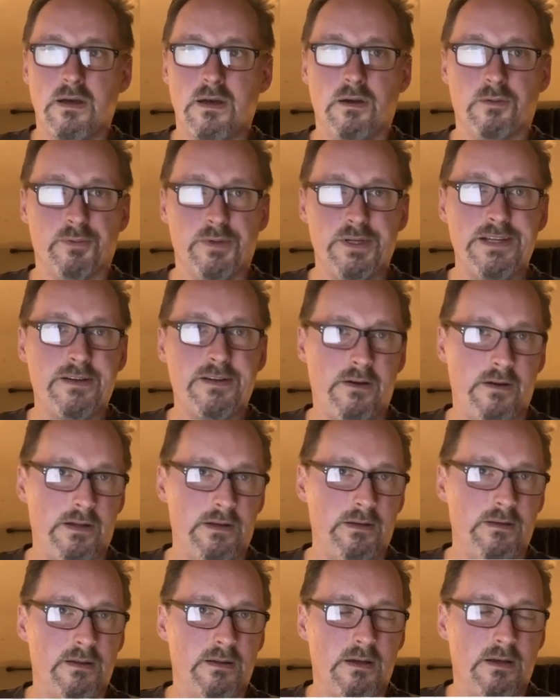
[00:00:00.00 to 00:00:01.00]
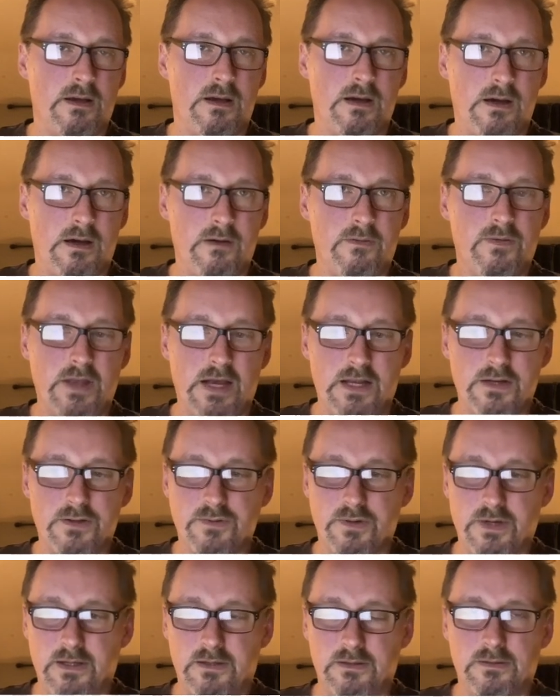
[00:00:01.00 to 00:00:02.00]
a recon of that
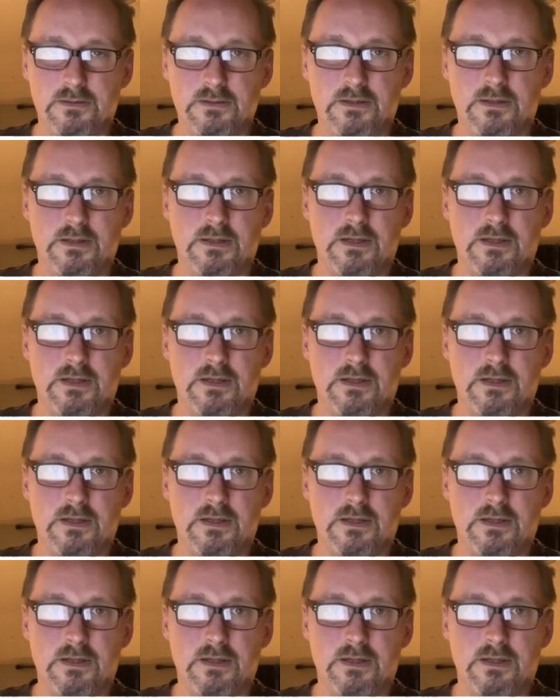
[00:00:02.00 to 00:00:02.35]
trail,